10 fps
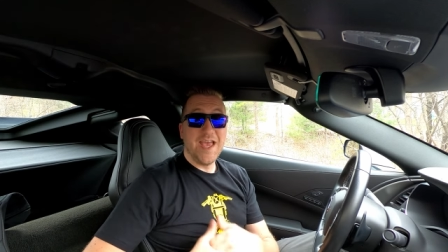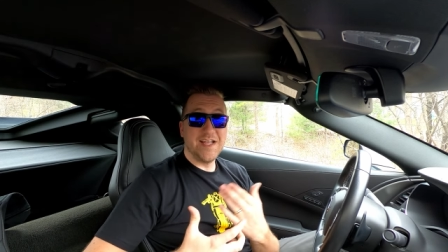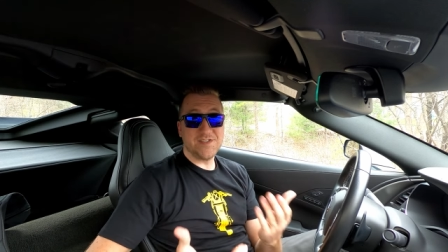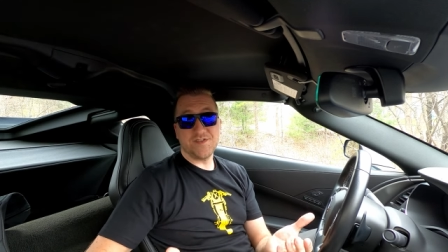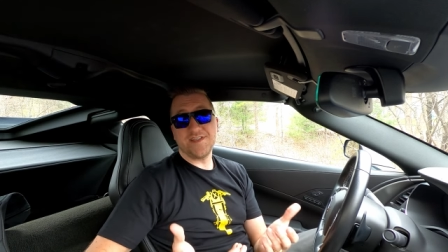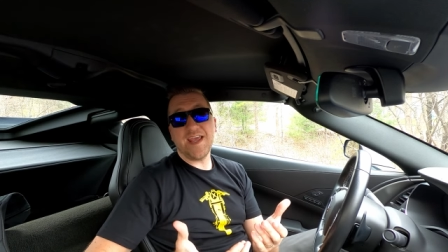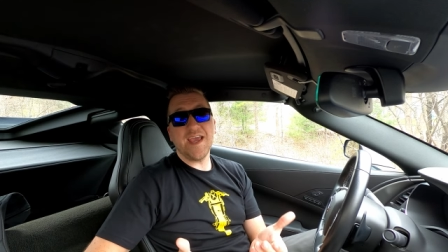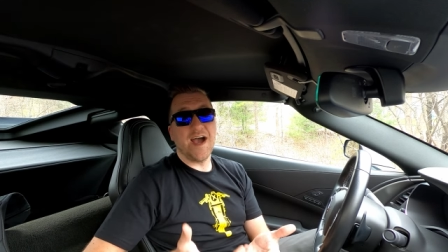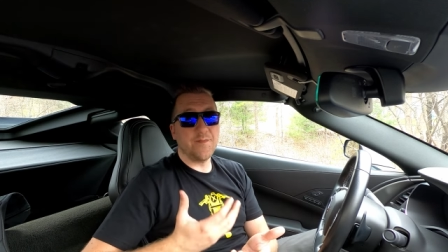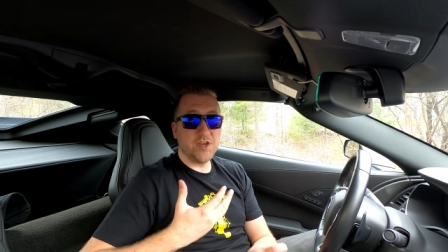And so
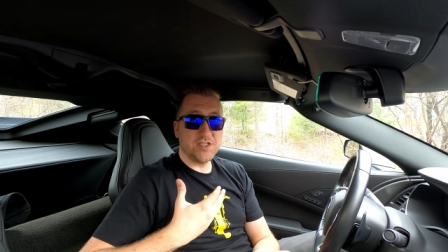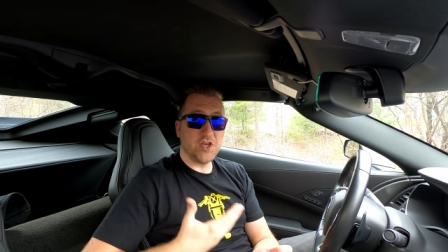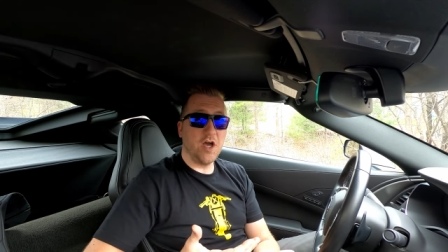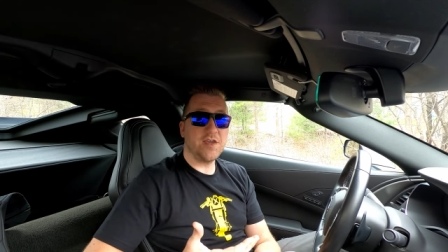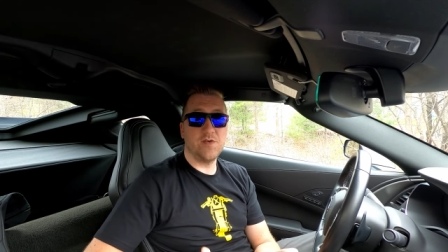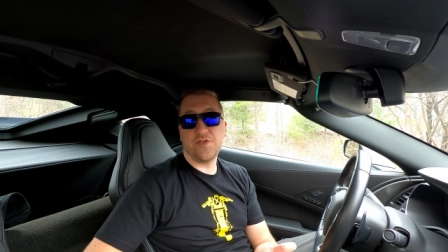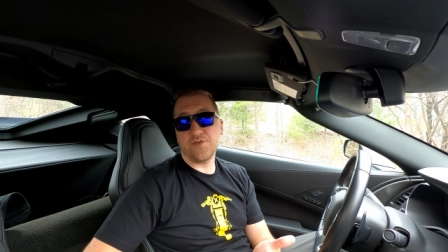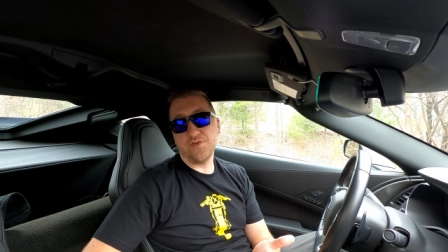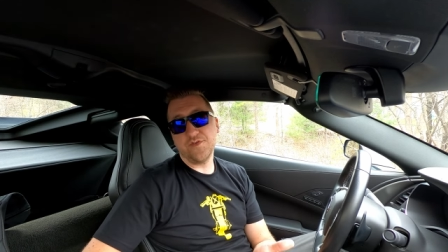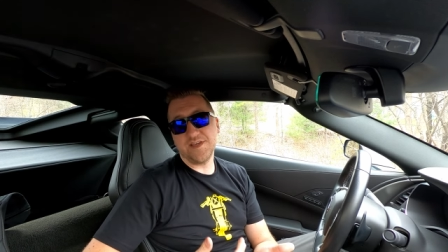today I'm gonna talk you
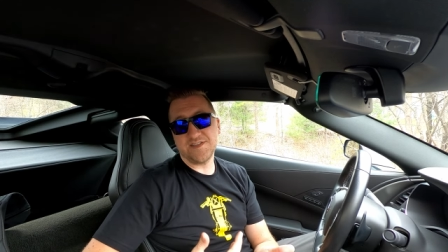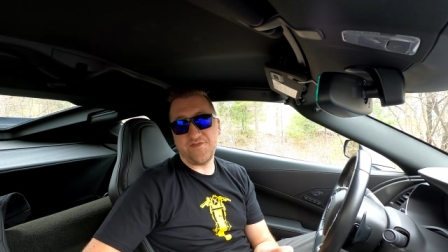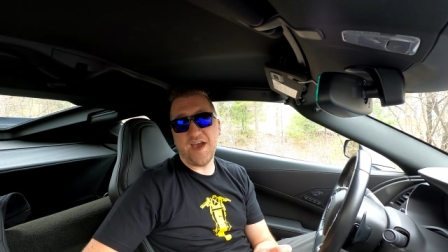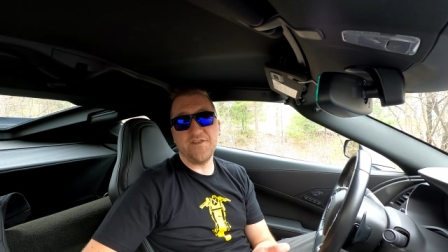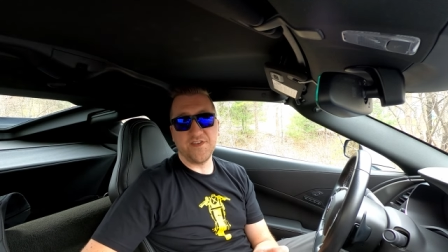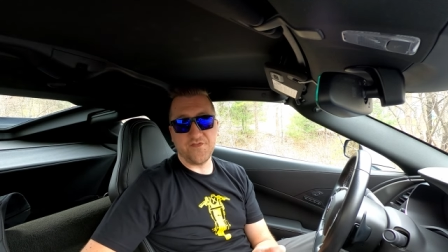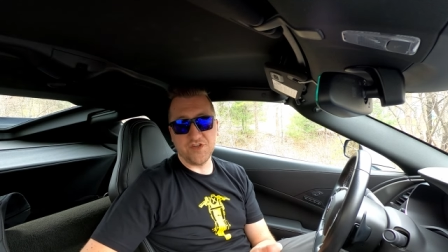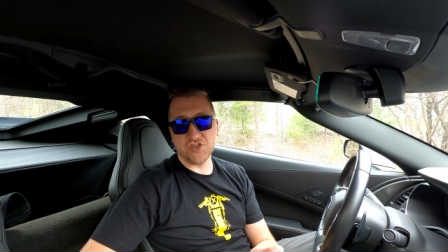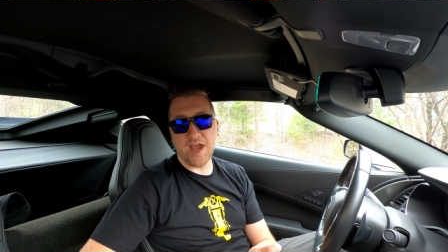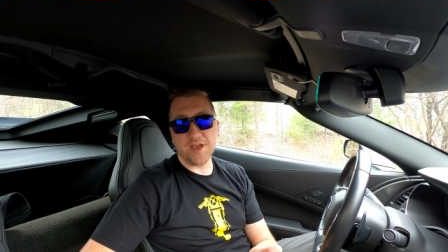through these five
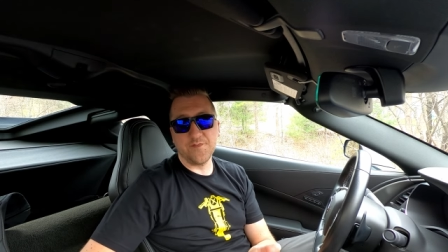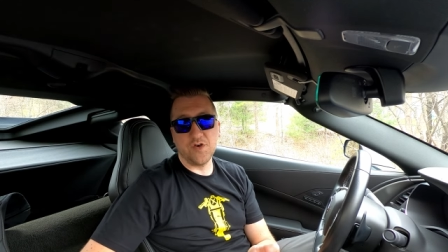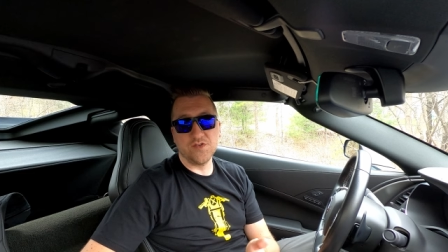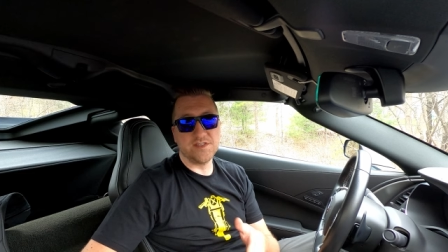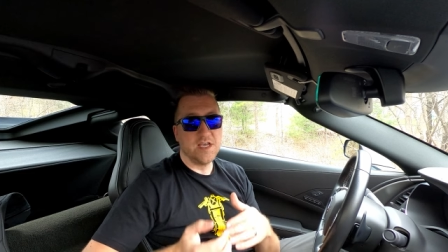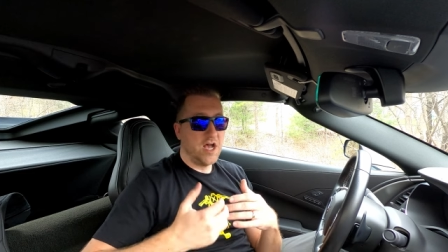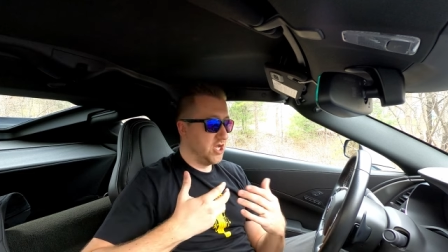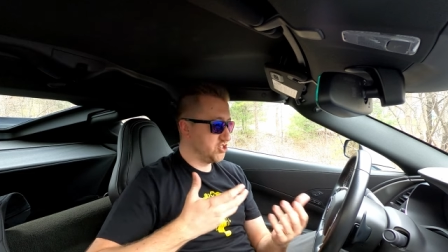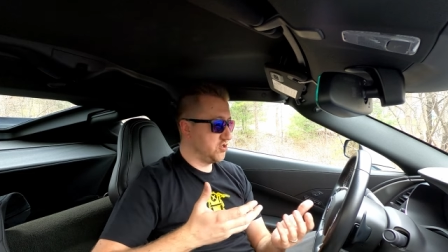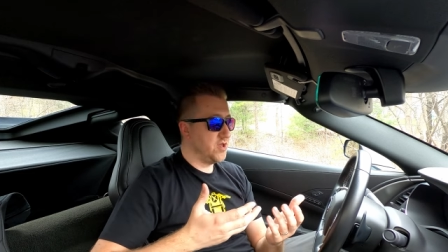different track modes.
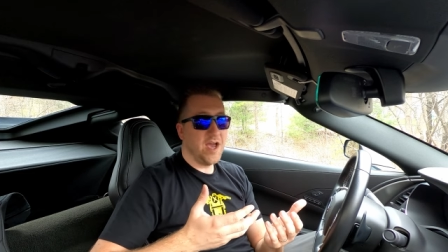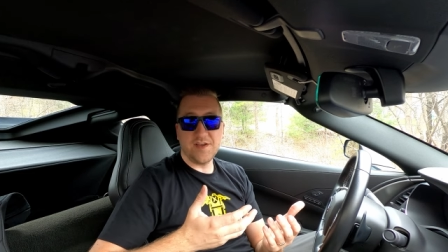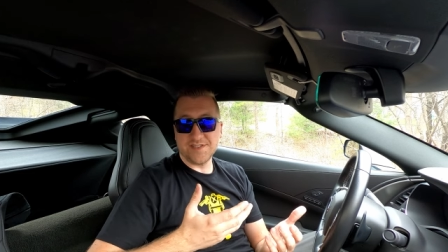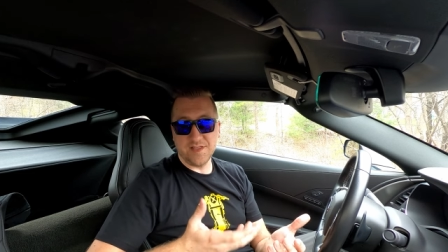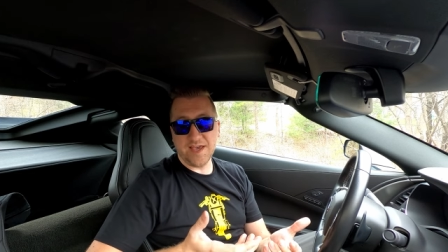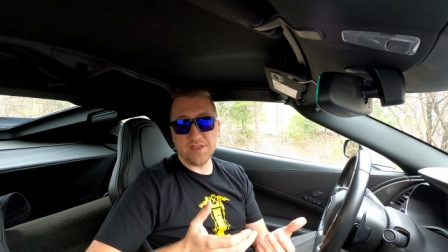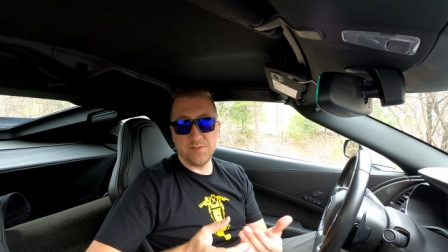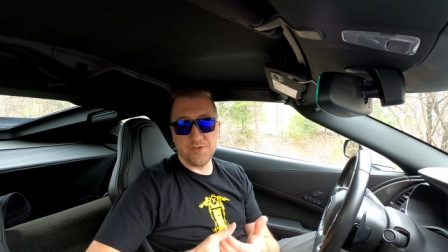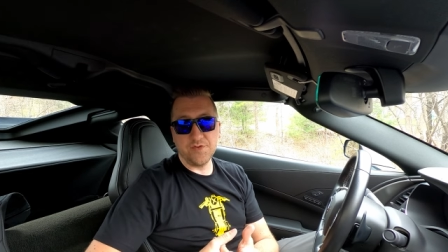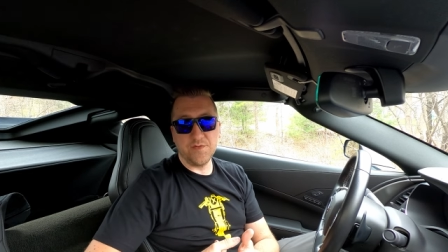I'll show you how to select
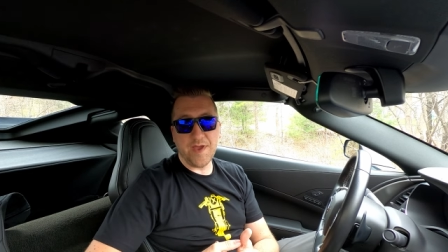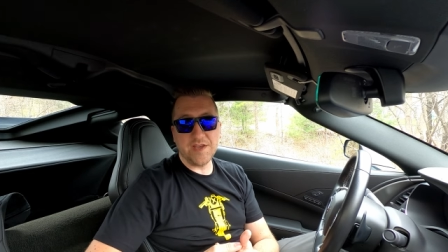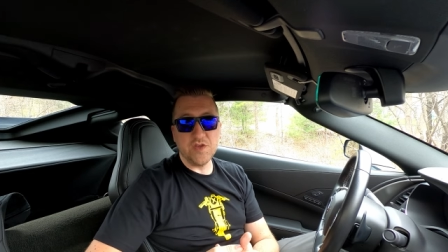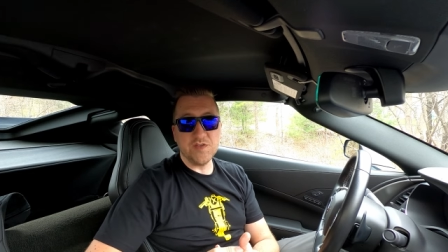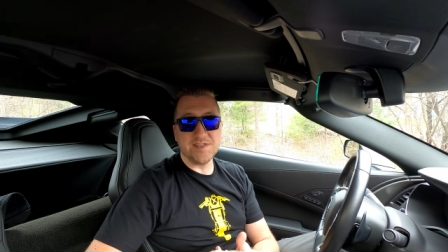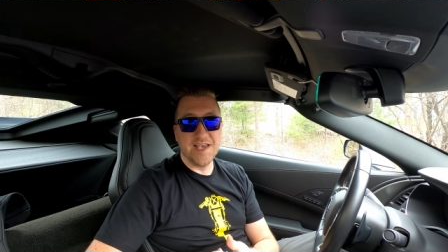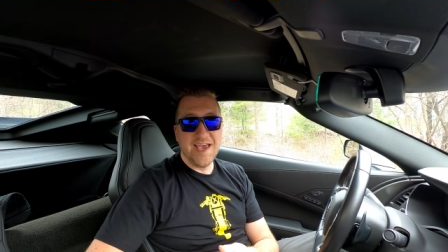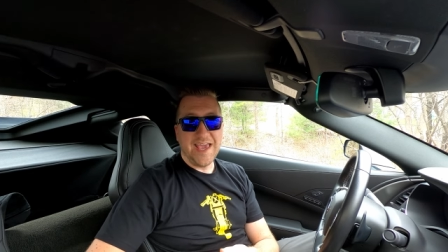them through the menus